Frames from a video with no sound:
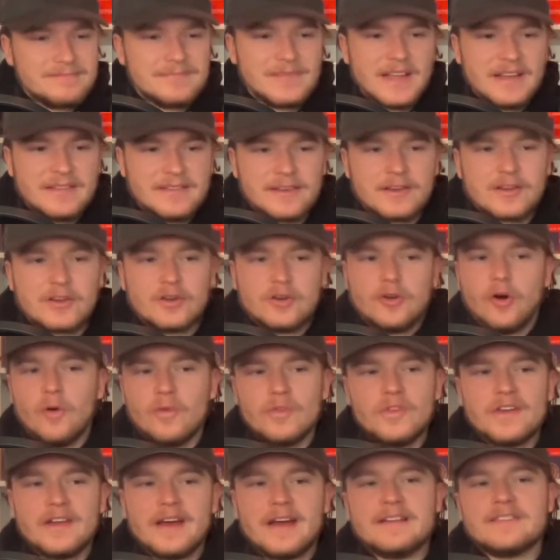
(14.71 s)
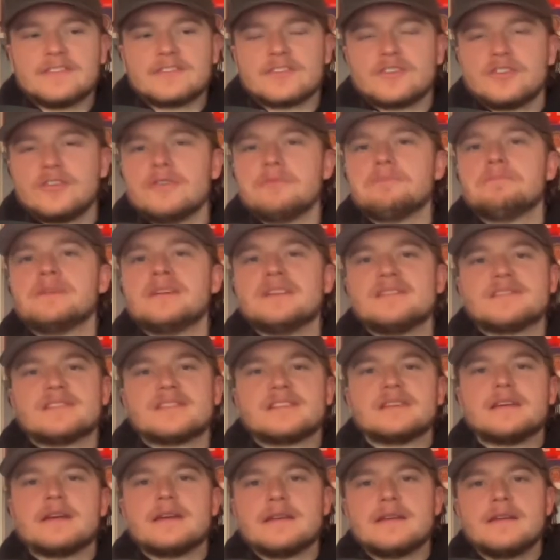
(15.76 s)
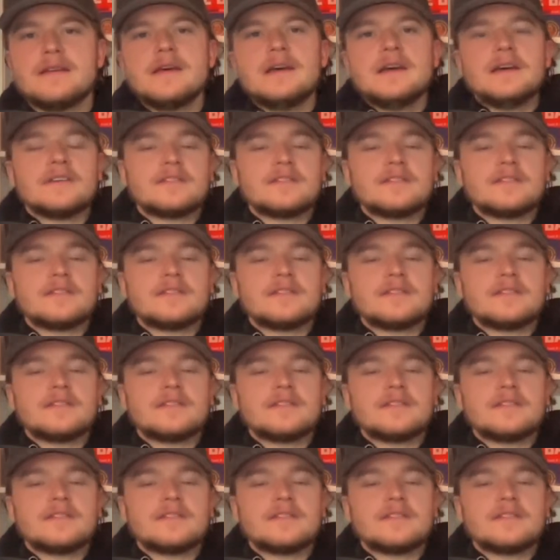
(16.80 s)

The Golden Knights could be seeing